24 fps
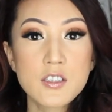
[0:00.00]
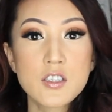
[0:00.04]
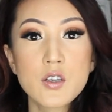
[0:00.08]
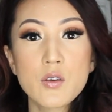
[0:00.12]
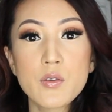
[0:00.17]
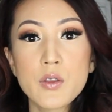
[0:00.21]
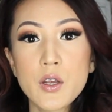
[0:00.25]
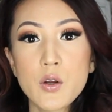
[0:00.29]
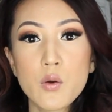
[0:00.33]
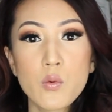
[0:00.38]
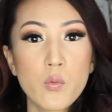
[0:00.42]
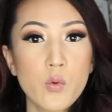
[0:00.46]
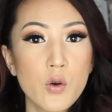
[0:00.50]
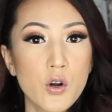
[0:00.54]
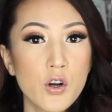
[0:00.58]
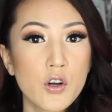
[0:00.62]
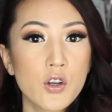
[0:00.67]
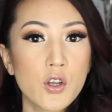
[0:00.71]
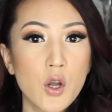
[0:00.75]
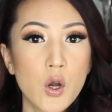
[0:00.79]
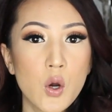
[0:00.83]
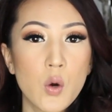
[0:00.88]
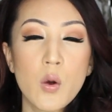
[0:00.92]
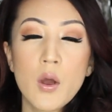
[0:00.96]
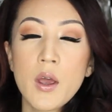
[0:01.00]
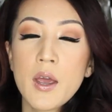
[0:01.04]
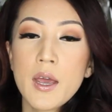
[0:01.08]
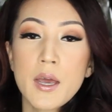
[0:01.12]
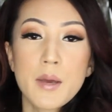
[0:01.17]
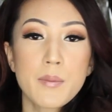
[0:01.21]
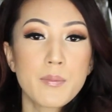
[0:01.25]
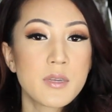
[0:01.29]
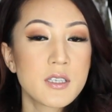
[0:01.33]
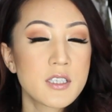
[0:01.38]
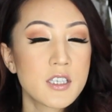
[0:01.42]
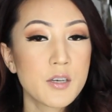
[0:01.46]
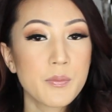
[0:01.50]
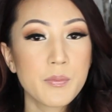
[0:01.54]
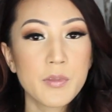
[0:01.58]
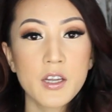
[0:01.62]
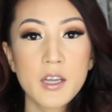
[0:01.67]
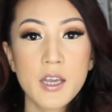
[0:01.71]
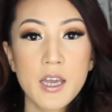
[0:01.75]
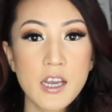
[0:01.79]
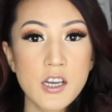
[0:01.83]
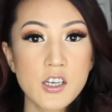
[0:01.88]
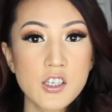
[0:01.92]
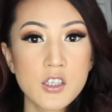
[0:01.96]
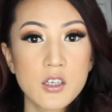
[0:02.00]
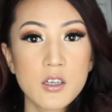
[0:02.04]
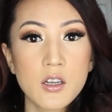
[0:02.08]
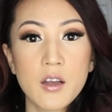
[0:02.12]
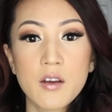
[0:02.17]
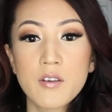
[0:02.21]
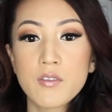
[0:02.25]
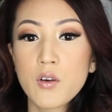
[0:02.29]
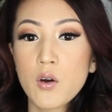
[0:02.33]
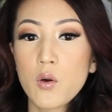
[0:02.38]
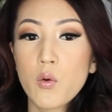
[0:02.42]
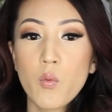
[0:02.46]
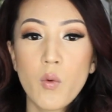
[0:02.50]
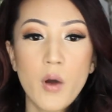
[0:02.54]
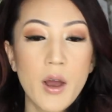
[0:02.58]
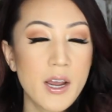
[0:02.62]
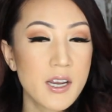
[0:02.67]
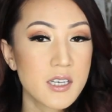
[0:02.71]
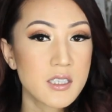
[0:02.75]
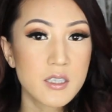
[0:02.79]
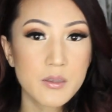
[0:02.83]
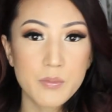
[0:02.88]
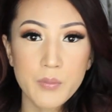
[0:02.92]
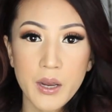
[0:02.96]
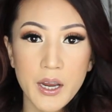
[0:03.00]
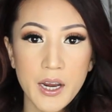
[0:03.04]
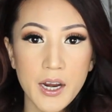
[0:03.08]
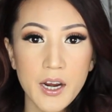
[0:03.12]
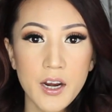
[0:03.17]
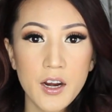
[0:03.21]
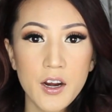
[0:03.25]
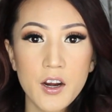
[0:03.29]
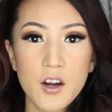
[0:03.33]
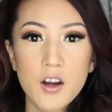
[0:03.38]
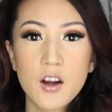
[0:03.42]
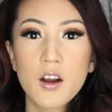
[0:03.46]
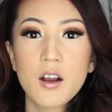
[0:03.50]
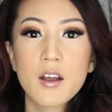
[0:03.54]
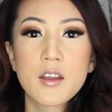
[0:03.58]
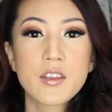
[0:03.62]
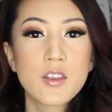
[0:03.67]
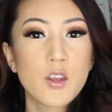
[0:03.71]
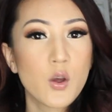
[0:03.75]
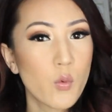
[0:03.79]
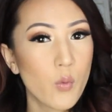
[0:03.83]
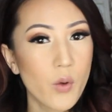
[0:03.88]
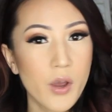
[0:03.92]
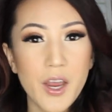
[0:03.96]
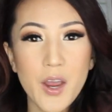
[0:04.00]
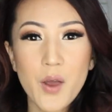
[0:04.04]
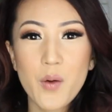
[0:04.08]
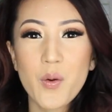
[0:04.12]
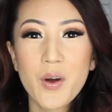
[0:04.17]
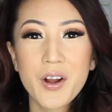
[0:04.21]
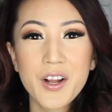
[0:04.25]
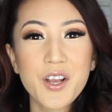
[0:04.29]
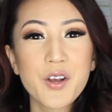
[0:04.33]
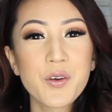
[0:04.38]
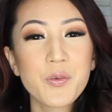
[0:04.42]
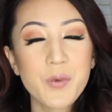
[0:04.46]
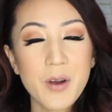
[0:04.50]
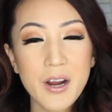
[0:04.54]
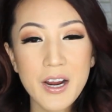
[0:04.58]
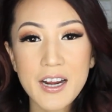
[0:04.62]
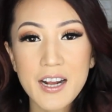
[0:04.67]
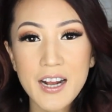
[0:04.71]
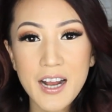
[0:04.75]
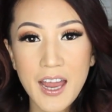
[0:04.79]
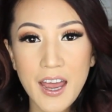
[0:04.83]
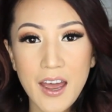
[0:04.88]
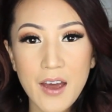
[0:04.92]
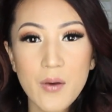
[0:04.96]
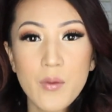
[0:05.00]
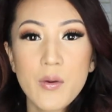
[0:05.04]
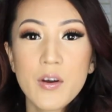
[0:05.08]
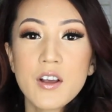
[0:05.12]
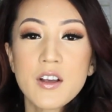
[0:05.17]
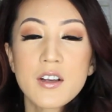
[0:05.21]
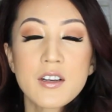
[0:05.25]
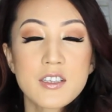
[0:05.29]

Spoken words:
So there were no miscommunication of why isn't my hair the way I want it right now.